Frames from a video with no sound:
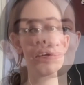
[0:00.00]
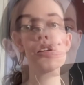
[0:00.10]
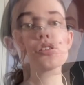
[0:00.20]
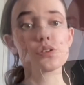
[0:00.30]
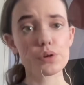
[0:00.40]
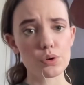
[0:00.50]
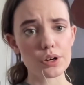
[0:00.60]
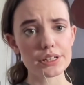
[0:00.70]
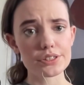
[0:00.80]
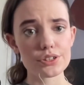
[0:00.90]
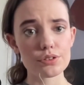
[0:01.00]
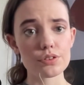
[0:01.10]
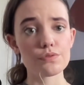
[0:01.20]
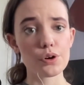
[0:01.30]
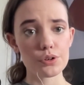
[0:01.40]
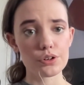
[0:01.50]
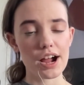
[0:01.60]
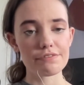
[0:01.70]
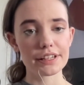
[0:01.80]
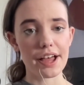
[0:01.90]
So according to the
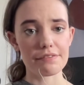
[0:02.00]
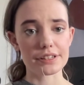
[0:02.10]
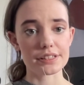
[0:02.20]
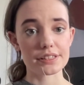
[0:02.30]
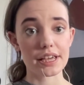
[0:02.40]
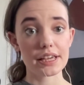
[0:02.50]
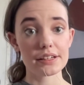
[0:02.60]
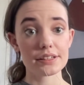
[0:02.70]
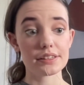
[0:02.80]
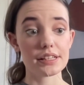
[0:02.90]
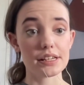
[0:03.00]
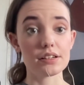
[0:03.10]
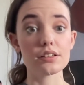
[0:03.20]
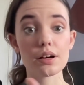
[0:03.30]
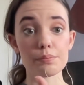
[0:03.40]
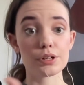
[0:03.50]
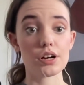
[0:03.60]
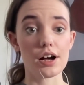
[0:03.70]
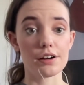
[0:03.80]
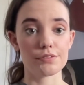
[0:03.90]
photographic evidence and the number
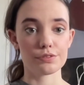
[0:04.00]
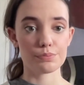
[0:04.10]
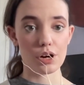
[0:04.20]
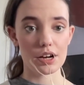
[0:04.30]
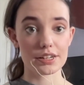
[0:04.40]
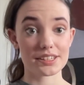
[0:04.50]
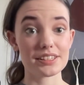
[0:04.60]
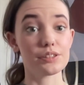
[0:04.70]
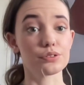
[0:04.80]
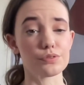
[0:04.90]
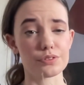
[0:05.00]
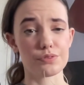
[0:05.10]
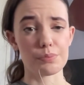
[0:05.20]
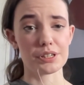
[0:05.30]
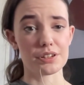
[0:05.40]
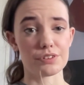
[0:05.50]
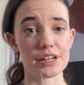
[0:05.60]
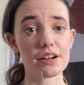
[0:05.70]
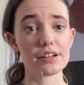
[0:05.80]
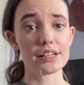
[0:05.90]
of products yielded from the different
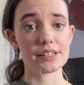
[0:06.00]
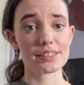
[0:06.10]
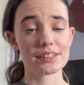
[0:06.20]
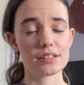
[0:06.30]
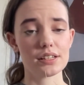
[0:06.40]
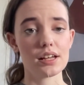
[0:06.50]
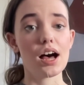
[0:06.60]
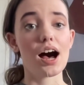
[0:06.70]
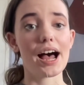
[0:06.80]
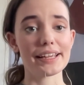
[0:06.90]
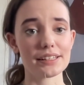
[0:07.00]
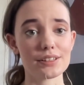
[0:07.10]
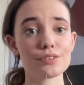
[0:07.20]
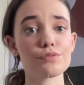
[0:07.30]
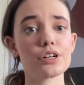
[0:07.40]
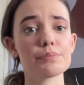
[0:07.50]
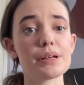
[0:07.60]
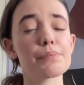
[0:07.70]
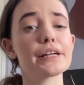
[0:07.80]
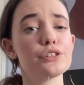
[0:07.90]
areas, I can confirm
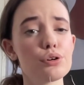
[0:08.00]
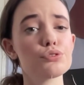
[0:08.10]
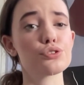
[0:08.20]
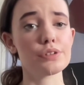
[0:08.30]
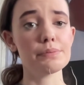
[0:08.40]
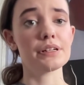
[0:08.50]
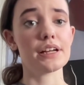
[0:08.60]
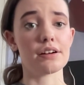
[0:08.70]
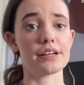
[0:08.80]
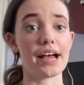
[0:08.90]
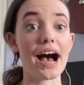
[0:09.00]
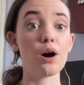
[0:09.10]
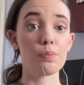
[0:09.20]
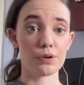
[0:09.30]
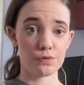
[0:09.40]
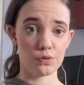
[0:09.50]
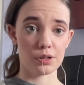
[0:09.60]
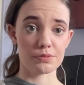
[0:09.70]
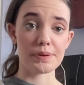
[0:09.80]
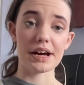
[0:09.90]
that my no treatment area
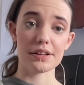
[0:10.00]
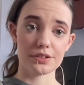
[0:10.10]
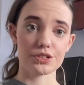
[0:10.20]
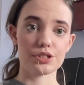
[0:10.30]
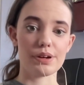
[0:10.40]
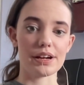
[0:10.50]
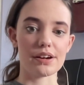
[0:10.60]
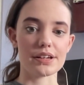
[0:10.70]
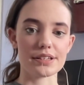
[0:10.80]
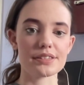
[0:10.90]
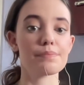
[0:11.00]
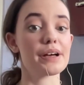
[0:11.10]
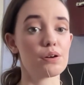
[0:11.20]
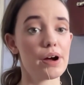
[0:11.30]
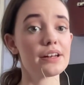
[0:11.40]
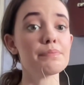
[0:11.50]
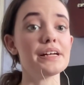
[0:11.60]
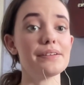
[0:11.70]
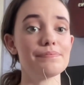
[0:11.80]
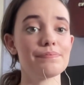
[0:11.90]
outperformed my other 2 areas by quite a bit.